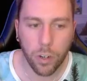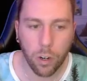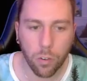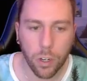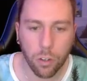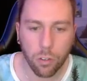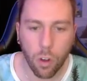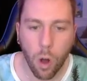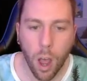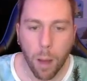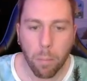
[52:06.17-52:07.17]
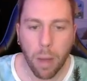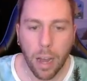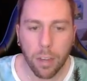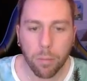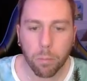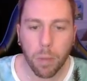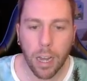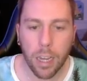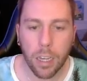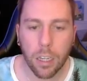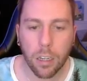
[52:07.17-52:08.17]
over here. So,
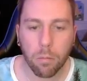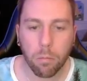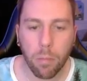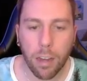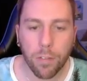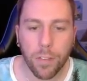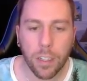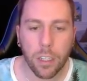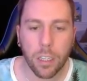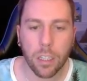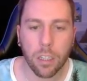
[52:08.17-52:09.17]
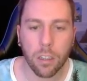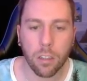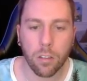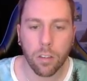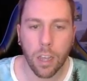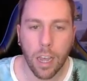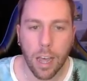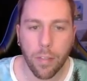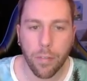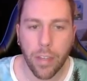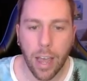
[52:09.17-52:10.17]
my feeling is
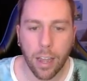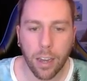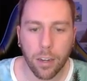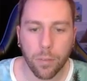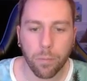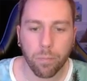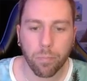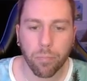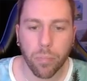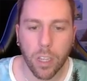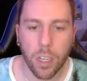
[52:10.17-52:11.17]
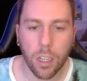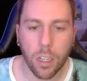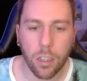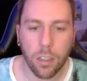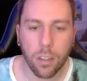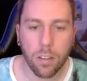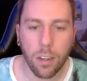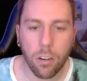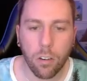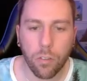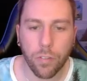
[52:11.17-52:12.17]
that this
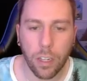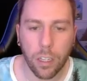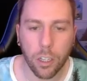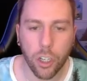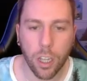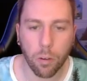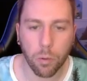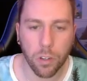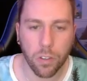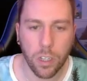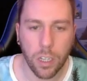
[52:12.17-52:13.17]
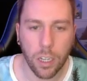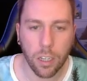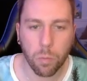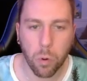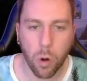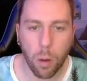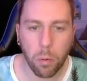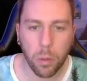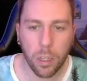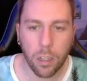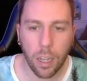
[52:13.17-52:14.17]
little village that we're seeing is
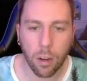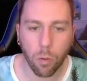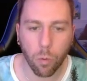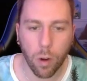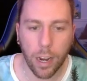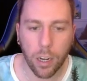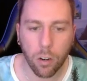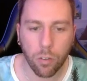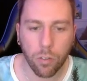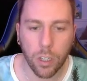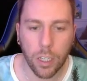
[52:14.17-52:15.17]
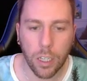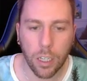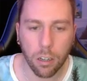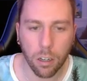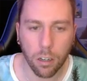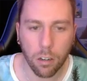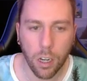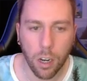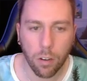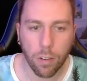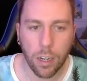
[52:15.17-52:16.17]
probably, like, right over here,
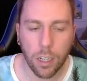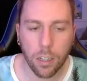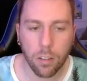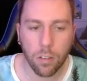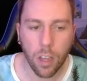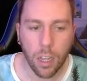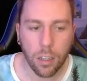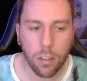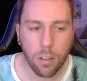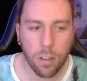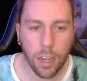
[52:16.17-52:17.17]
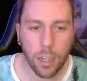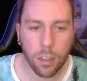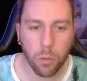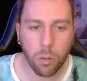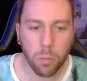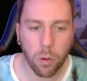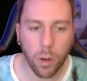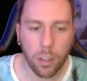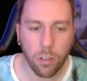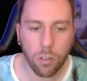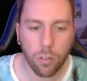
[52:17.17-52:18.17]
right? Because this is, like, the Maguma
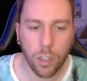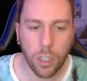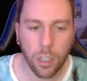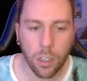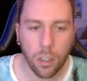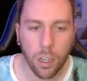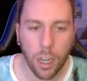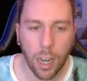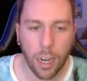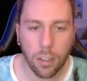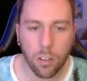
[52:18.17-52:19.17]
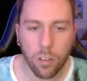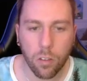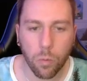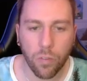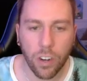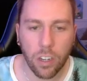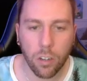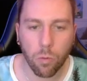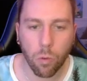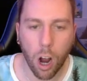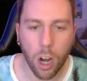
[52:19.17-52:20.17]
Wastes over here. And this is very
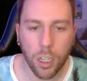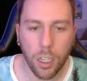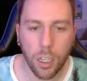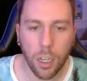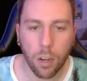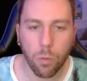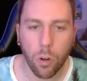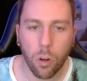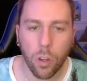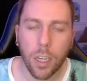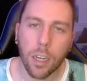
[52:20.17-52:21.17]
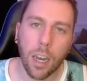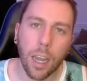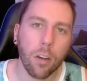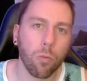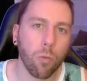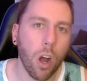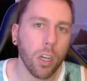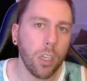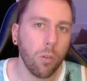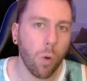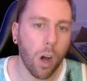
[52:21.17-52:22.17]
rocky, and we're looking at like a
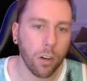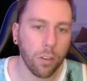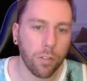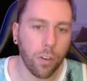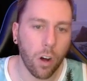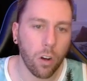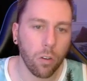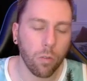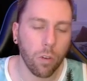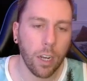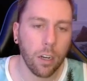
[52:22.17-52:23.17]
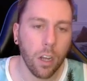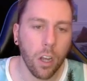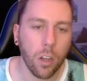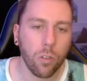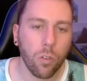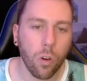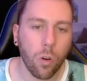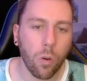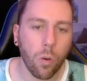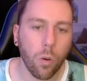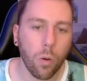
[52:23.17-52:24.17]
rocky waterfall, right?
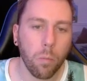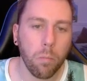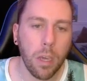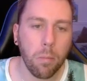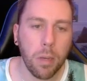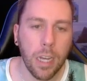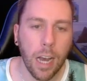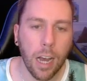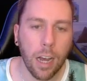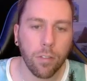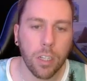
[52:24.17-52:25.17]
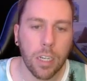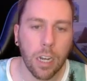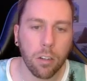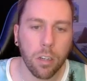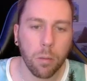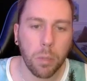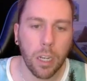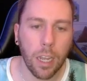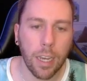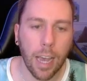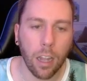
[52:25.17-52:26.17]
So maybe have the delta be
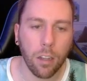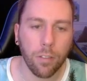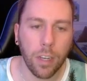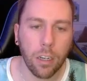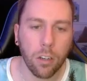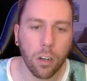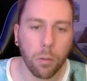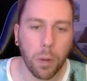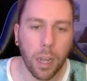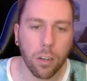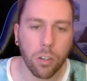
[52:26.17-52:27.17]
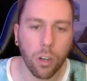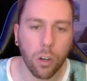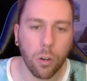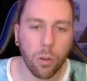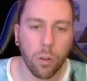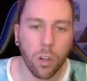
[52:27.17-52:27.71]
like elevated on a plateau,